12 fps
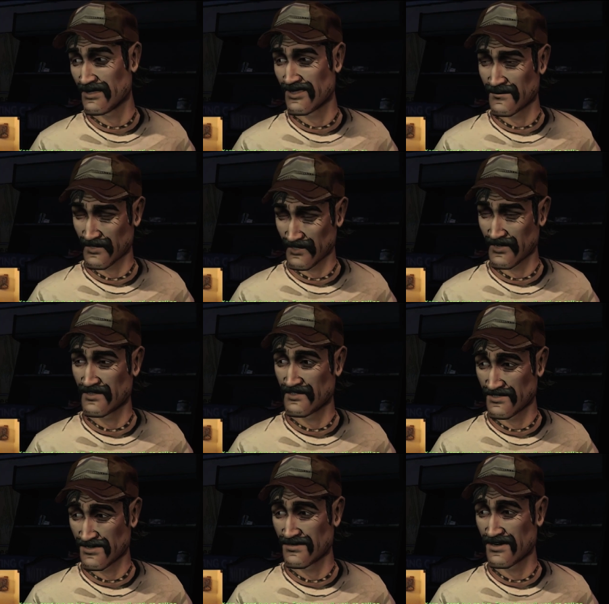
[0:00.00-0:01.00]
On. These boys will
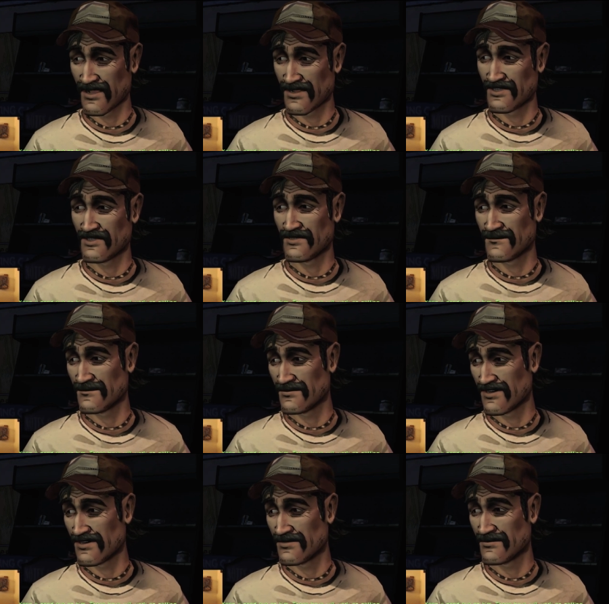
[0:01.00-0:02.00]
work on getting you your
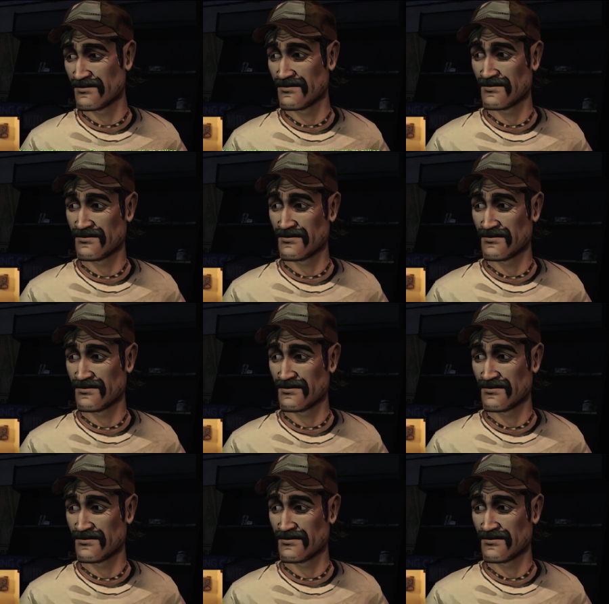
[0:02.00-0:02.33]
medicine.